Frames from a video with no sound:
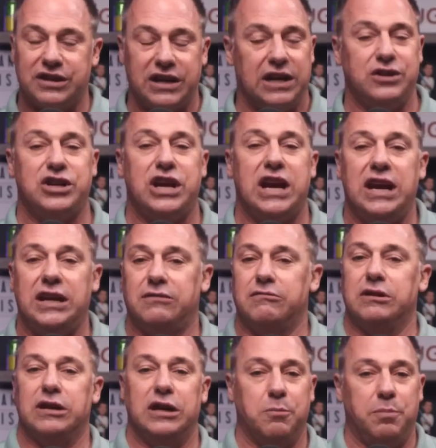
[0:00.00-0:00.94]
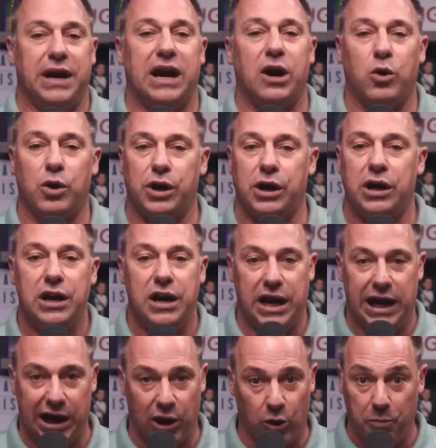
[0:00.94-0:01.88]
educate, empower,
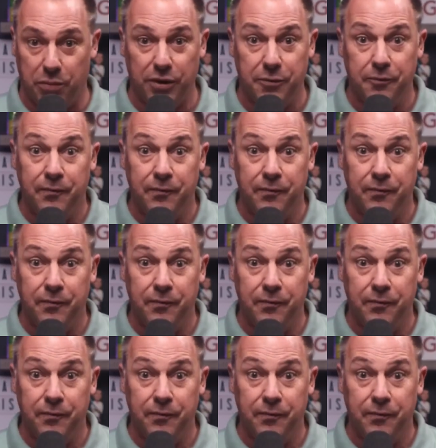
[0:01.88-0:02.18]
help.